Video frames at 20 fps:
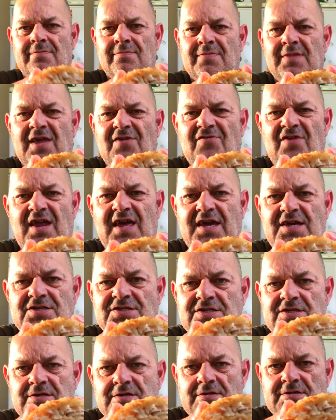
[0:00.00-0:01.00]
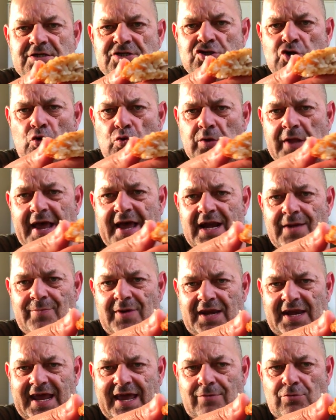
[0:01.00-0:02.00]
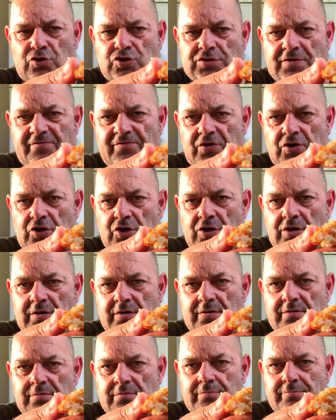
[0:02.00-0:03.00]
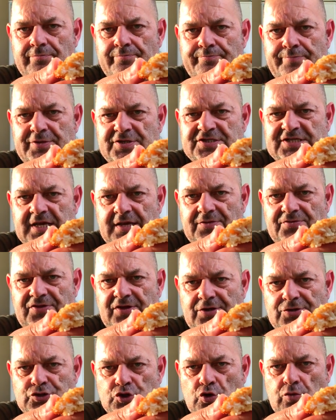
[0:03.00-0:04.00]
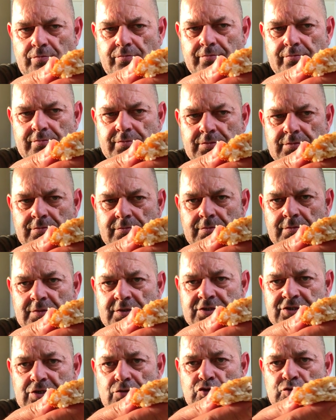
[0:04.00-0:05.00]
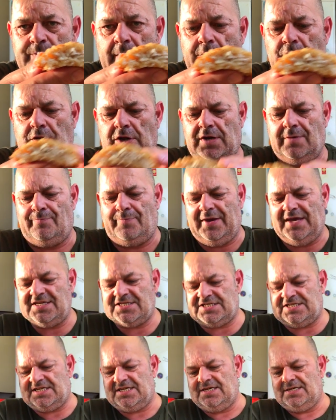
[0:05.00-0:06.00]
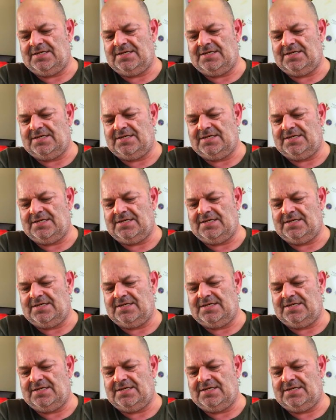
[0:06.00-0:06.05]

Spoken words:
There it is. Just cooled down a bit now because I've been setting things up. Still smoking a bit.